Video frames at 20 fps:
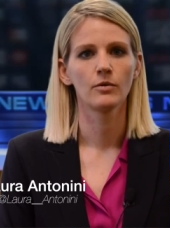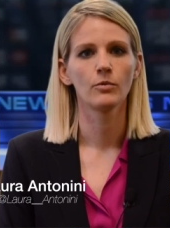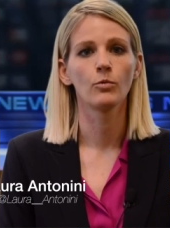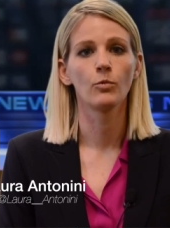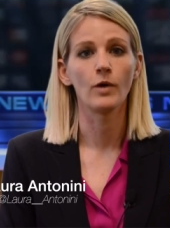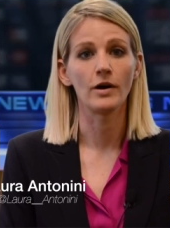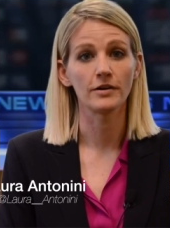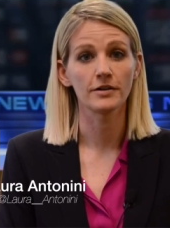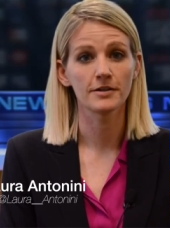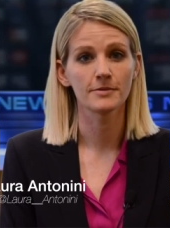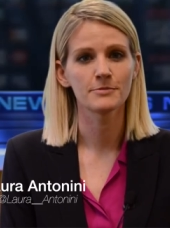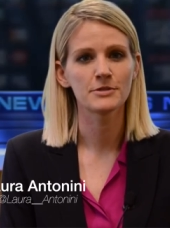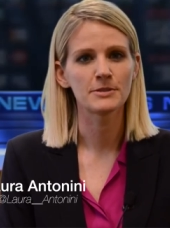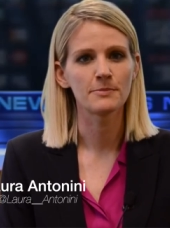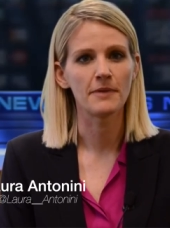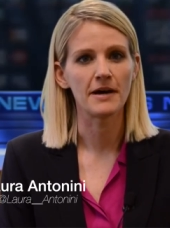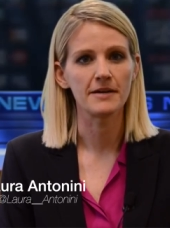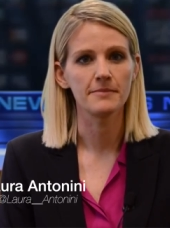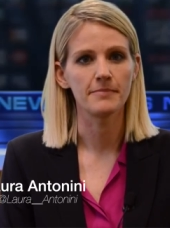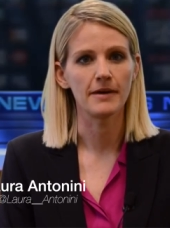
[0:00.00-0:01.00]
Welcome to
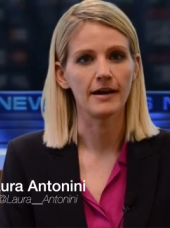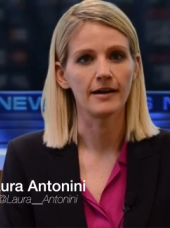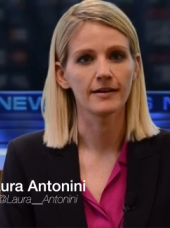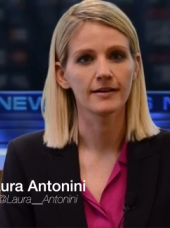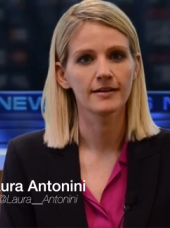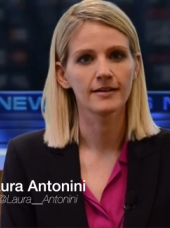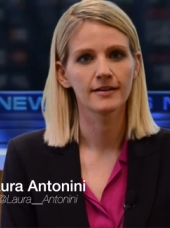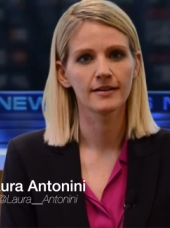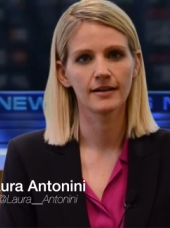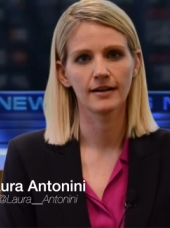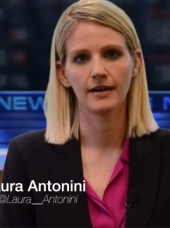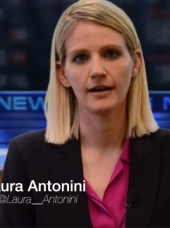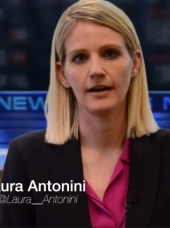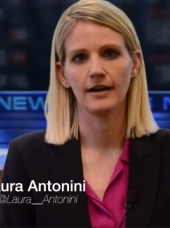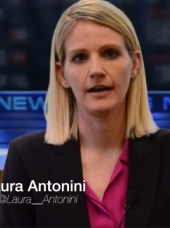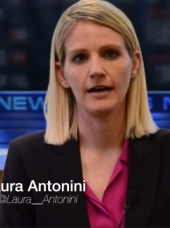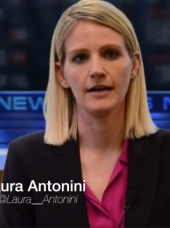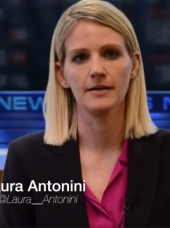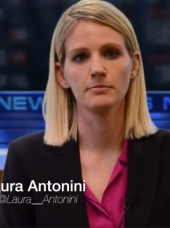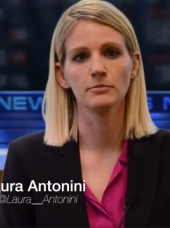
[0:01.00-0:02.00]
Bite Back.
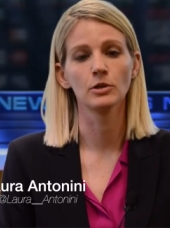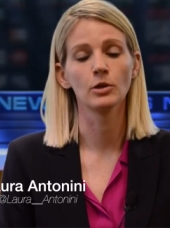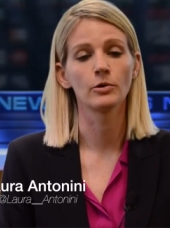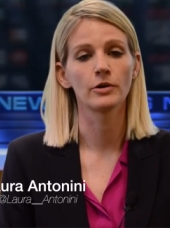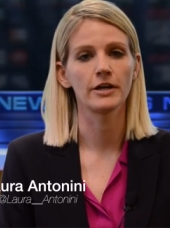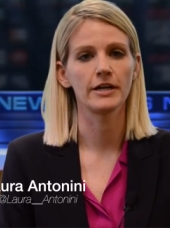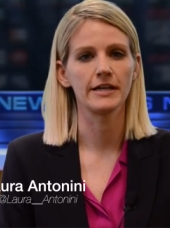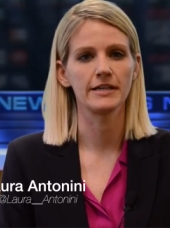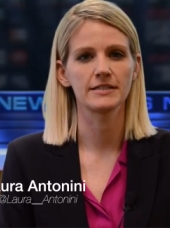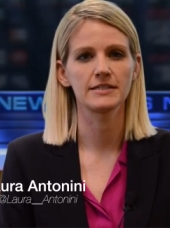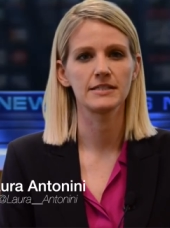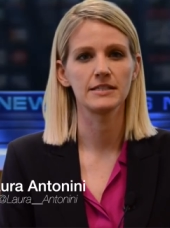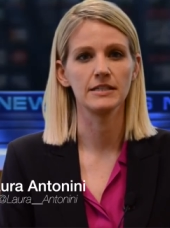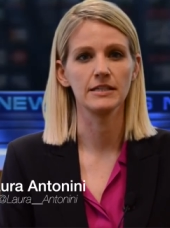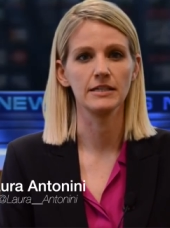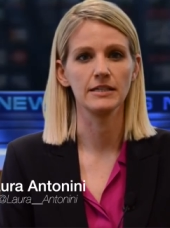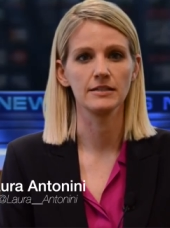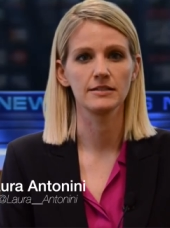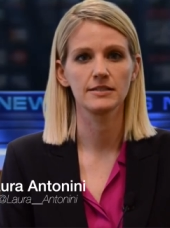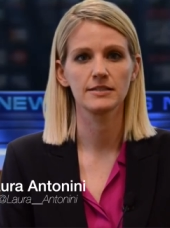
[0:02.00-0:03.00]
I'm Laura
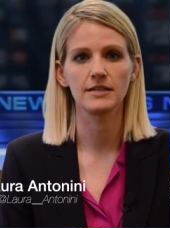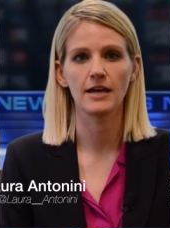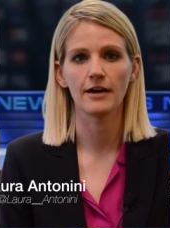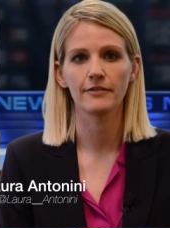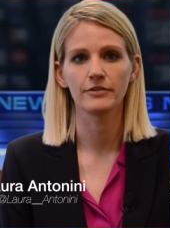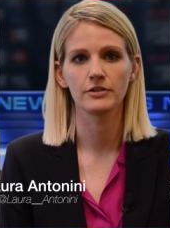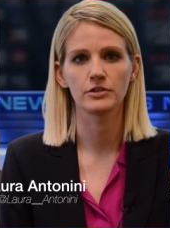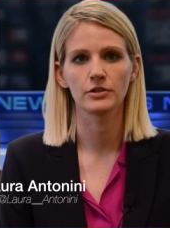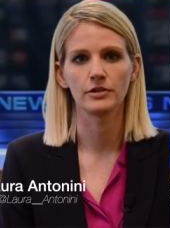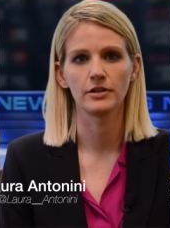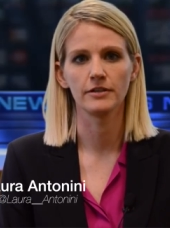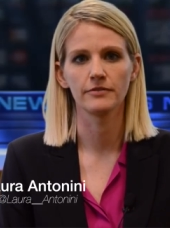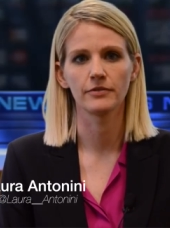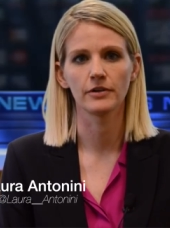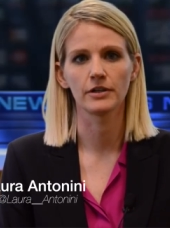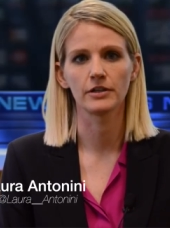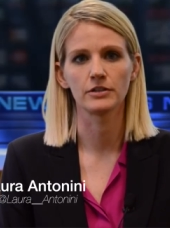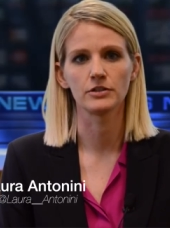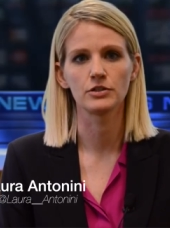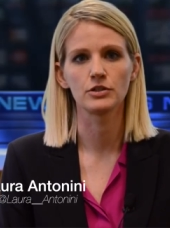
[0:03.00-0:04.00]
Antonini, staff attorney
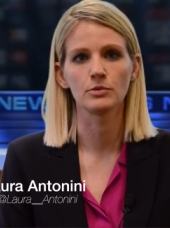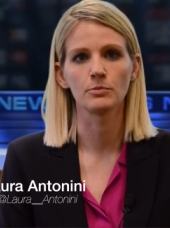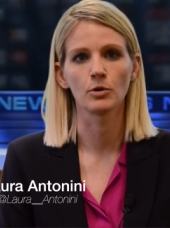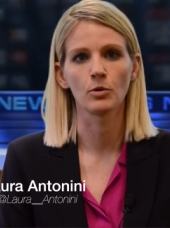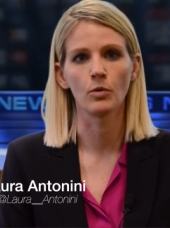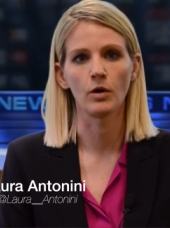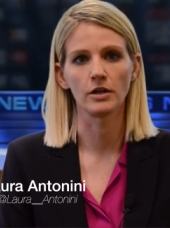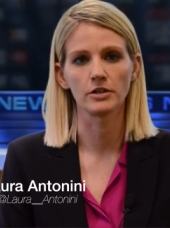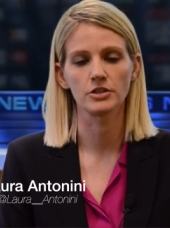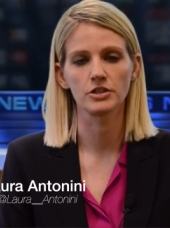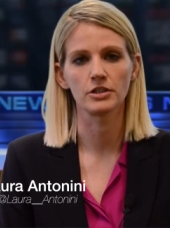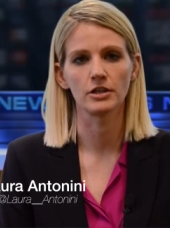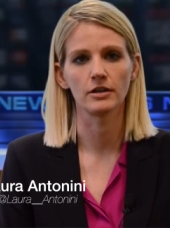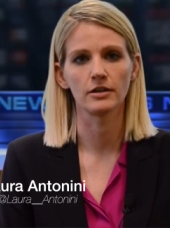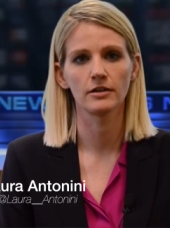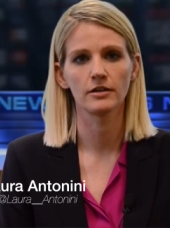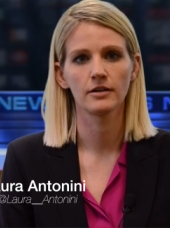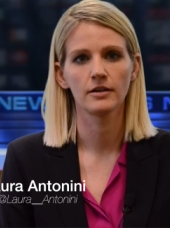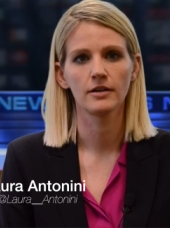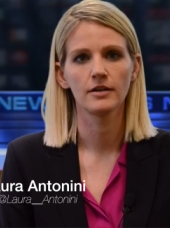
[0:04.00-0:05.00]
for Consumer
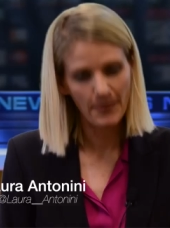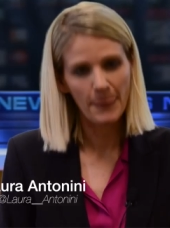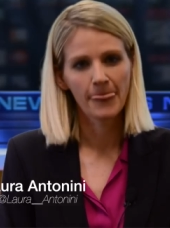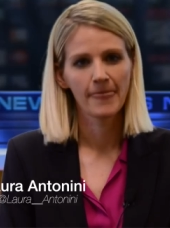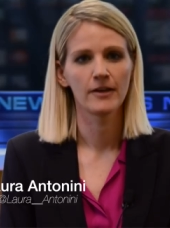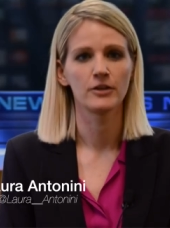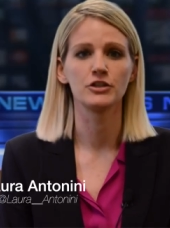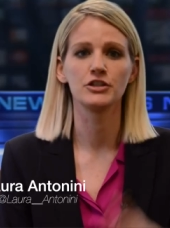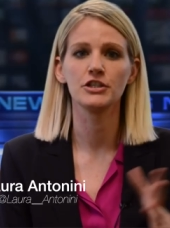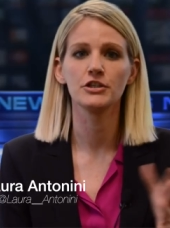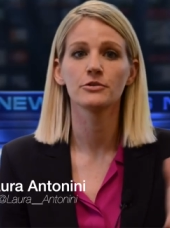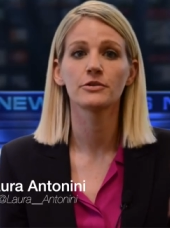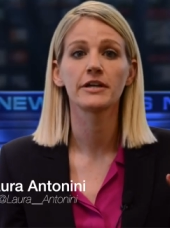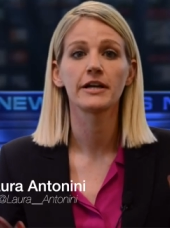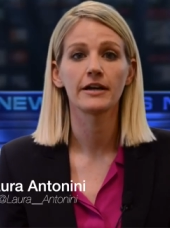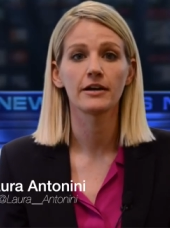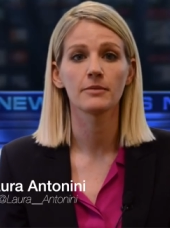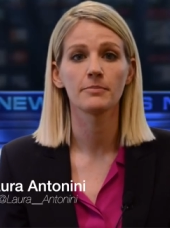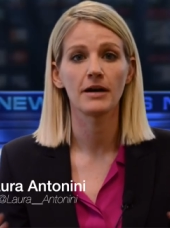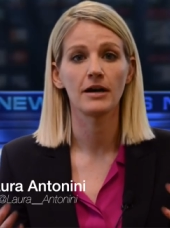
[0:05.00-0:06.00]
Watchdog. Do you
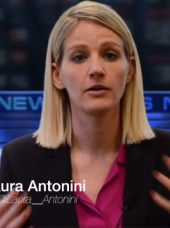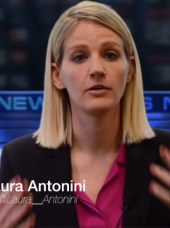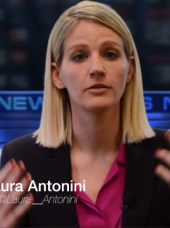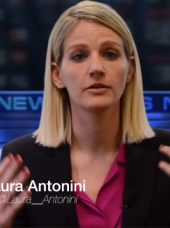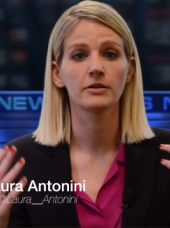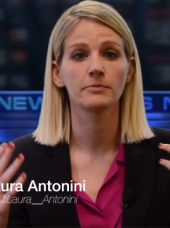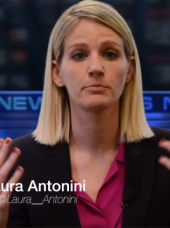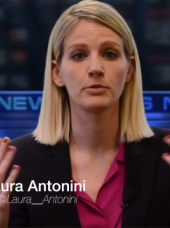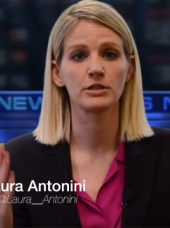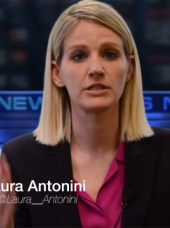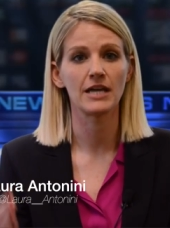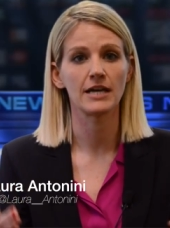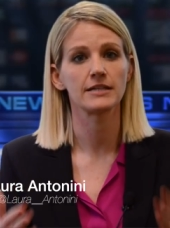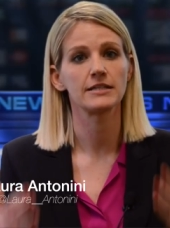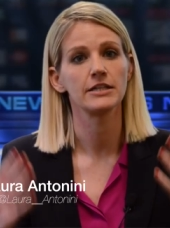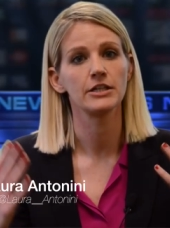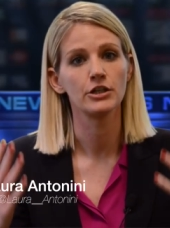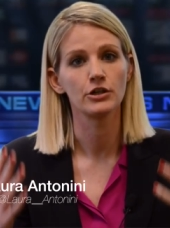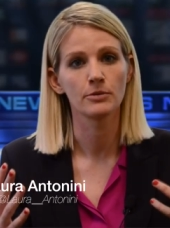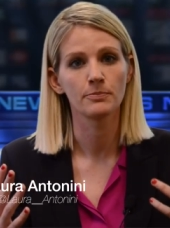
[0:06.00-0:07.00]
care about
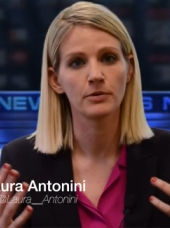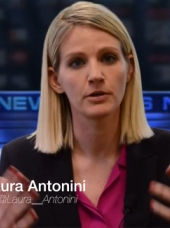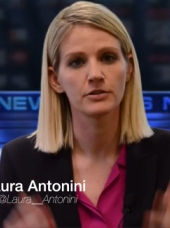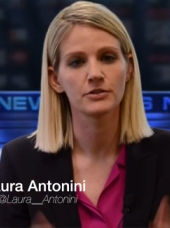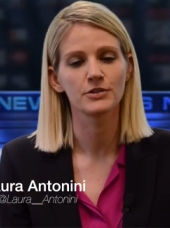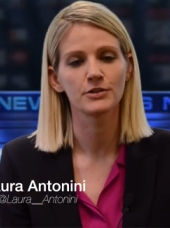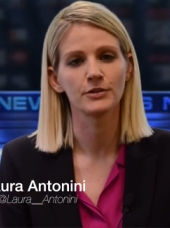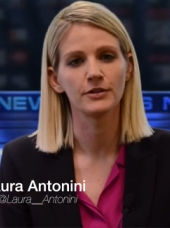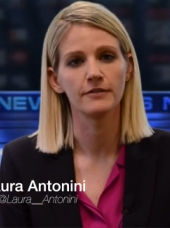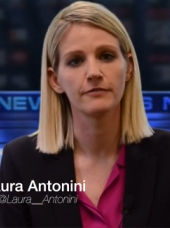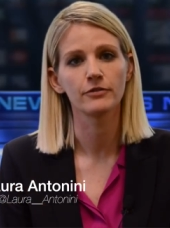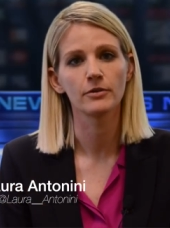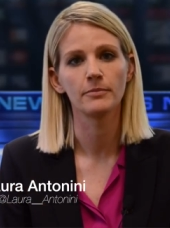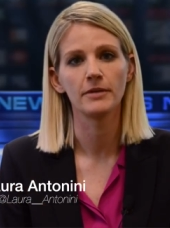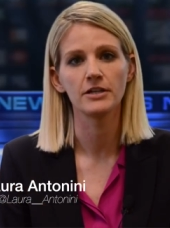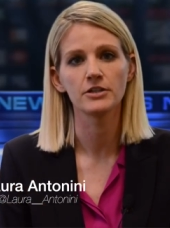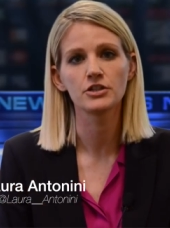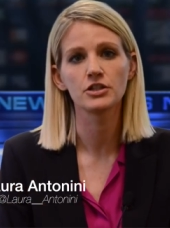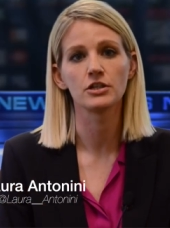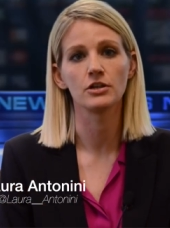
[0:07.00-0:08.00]
protecting your personal
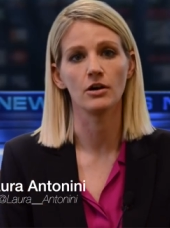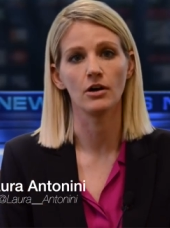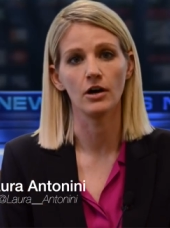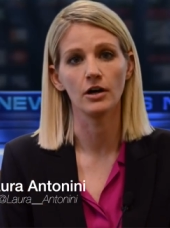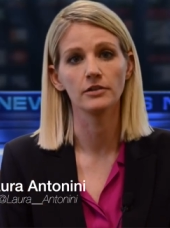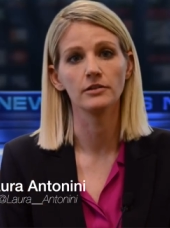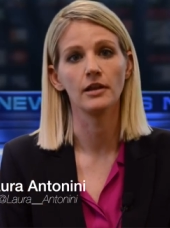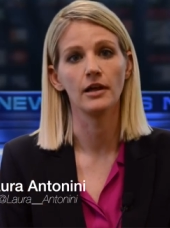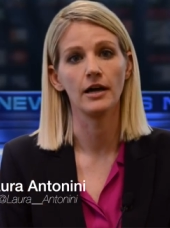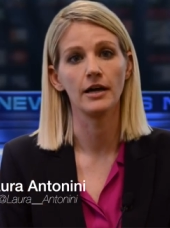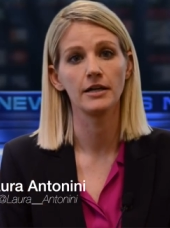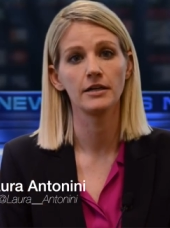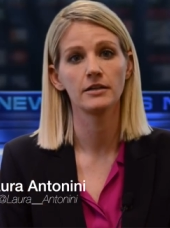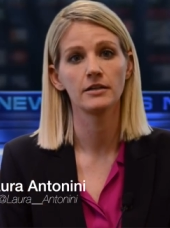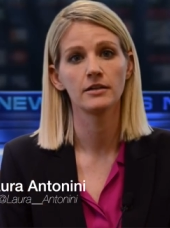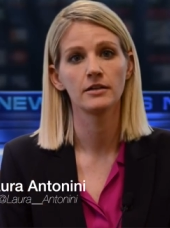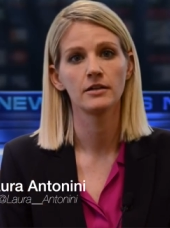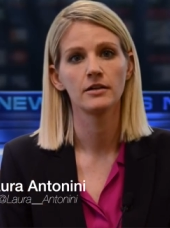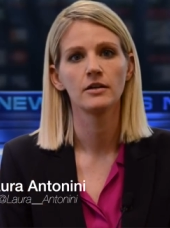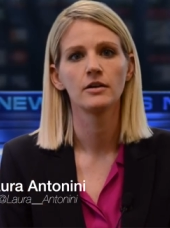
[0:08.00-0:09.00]
information online?